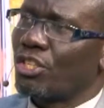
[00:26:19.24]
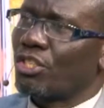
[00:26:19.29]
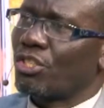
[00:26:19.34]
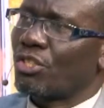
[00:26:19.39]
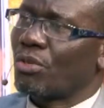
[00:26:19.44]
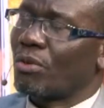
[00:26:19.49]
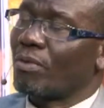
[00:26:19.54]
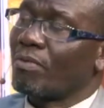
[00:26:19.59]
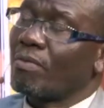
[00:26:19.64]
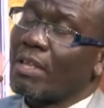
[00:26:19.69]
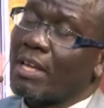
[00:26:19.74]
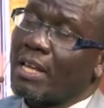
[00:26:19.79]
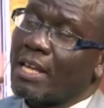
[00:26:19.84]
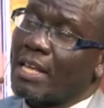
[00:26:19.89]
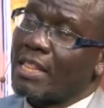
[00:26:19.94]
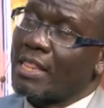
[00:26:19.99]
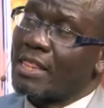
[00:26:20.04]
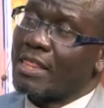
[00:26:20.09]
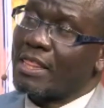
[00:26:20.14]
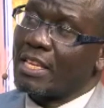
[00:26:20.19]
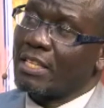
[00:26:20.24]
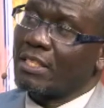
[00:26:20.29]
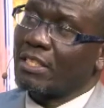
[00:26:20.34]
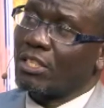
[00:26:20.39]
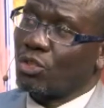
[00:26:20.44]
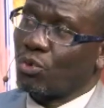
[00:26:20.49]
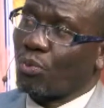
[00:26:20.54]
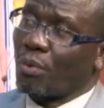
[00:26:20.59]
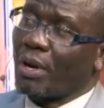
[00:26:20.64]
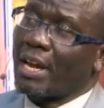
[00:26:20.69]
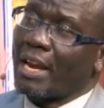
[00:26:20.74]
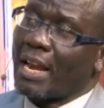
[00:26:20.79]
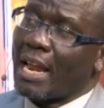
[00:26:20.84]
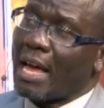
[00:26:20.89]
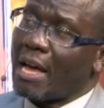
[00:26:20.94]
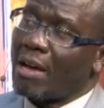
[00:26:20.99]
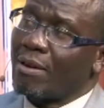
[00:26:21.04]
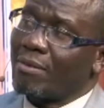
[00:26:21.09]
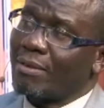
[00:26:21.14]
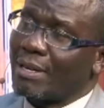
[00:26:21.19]
So this is where
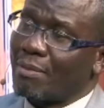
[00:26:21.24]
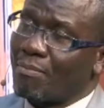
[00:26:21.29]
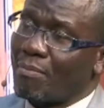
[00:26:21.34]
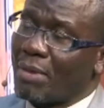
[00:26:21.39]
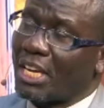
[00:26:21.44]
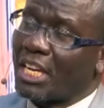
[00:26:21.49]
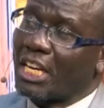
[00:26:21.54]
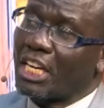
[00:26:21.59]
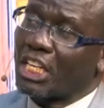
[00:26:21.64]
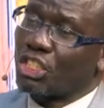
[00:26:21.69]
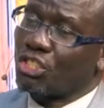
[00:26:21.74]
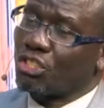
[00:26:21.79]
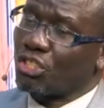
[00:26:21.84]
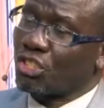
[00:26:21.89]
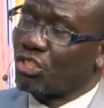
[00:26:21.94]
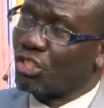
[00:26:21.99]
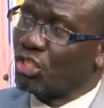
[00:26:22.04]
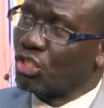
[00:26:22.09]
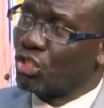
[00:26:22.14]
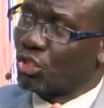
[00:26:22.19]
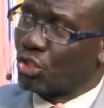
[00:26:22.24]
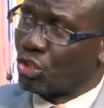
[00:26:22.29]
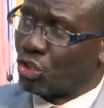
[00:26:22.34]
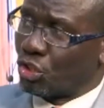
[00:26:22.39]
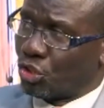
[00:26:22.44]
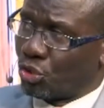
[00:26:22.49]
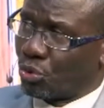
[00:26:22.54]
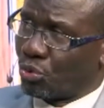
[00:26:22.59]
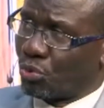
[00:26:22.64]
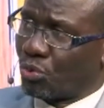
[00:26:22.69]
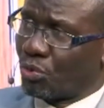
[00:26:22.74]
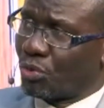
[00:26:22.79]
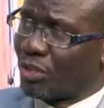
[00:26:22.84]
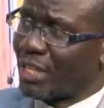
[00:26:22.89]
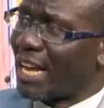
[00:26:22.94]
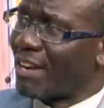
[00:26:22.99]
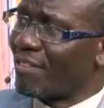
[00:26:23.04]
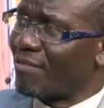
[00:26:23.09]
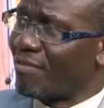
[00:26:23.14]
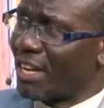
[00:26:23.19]
now I'm making a transition to
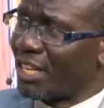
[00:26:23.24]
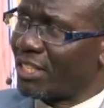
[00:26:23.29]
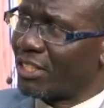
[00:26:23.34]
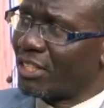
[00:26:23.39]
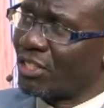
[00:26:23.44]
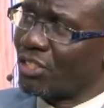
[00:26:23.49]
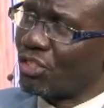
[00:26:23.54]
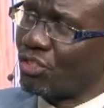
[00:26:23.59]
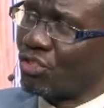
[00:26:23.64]
the Adventist